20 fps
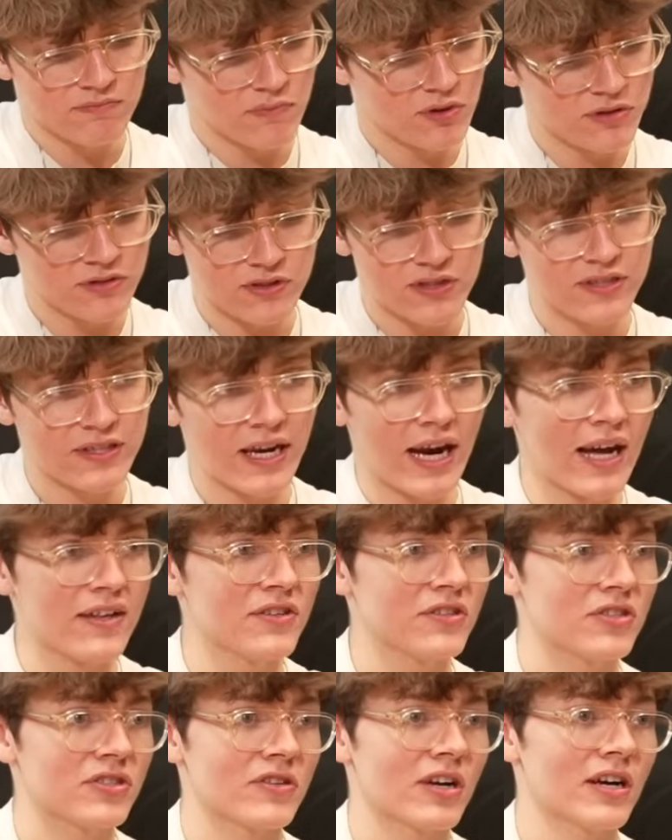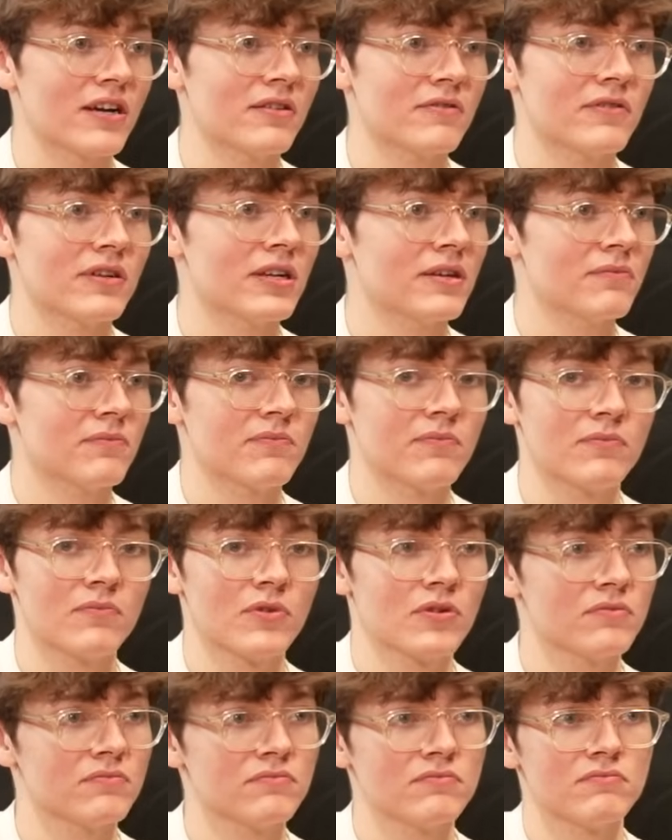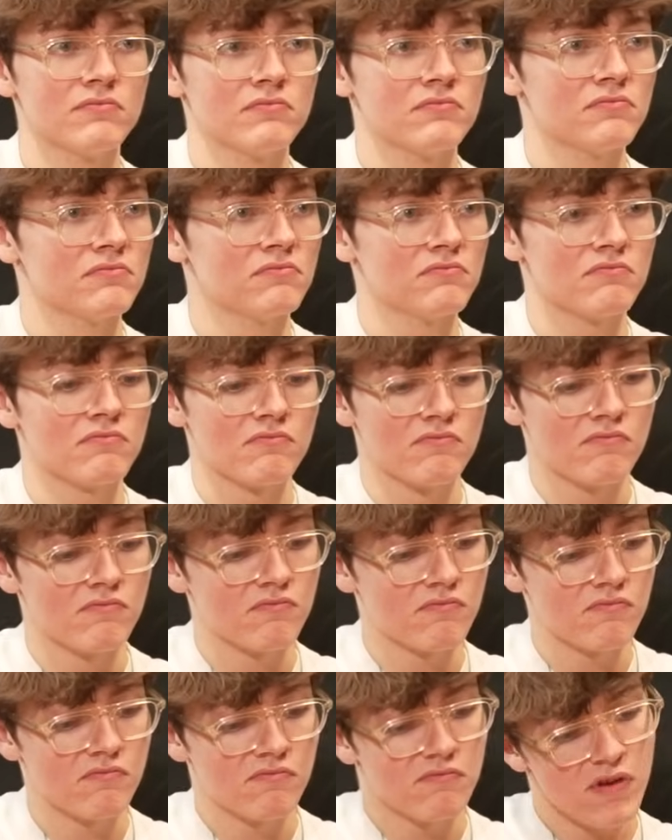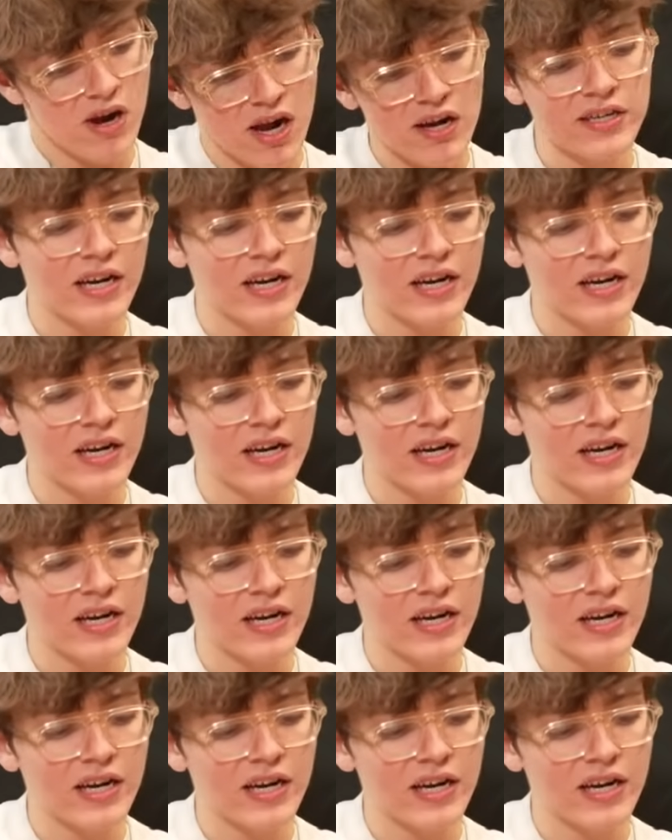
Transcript: what's the answer? I don't really what? Dude, probably. Ah,